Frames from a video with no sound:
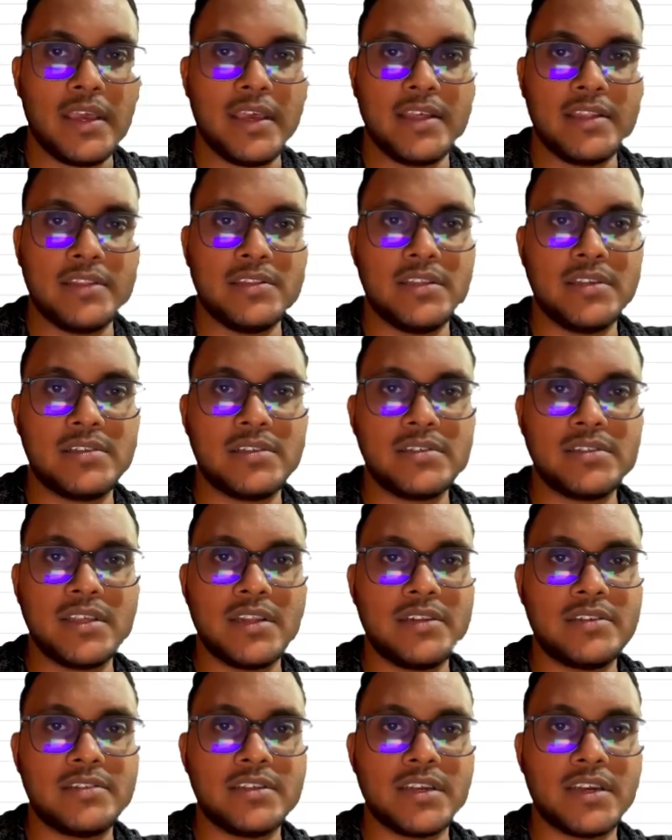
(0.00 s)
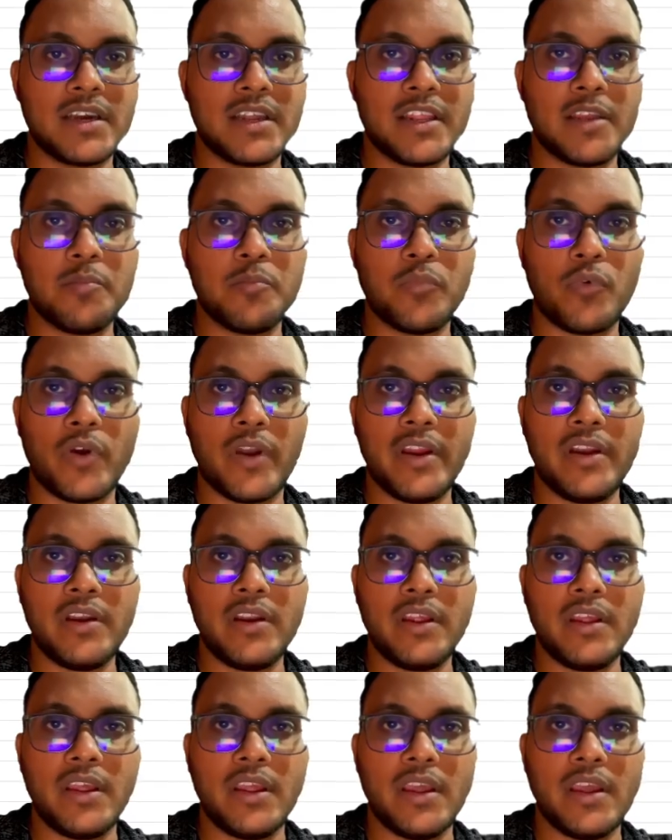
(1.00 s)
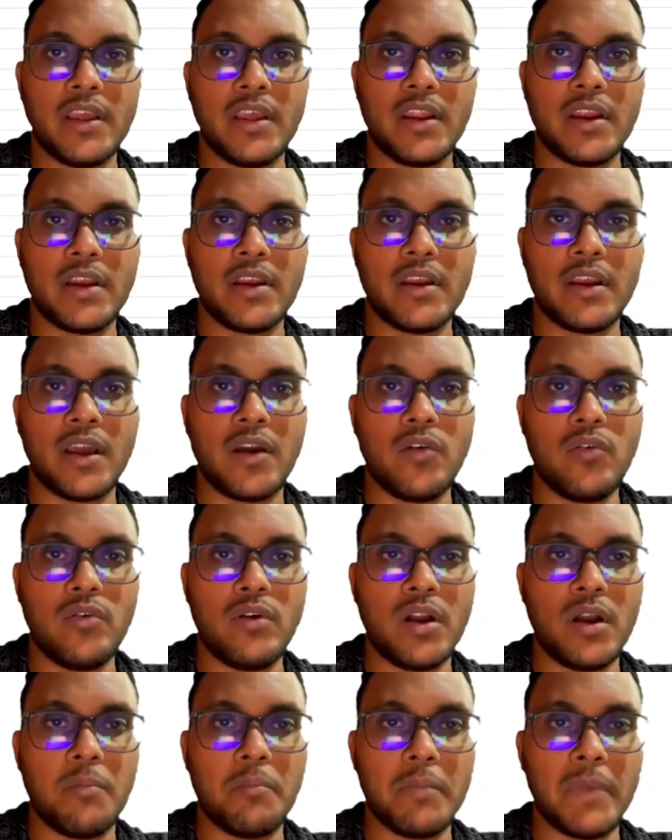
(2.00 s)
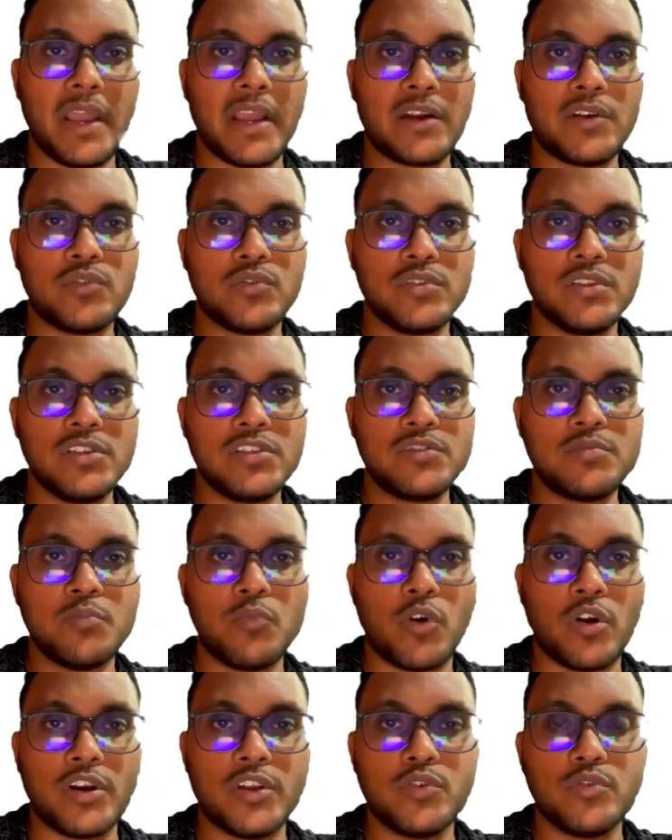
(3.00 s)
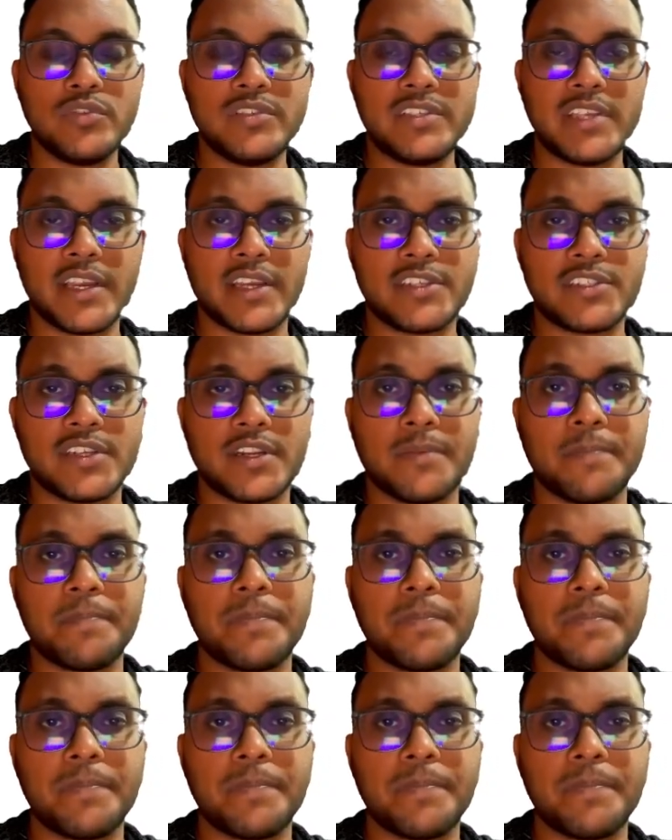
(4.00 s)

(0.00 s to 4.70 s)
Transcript: This is the triggering point. Now come back to this module section.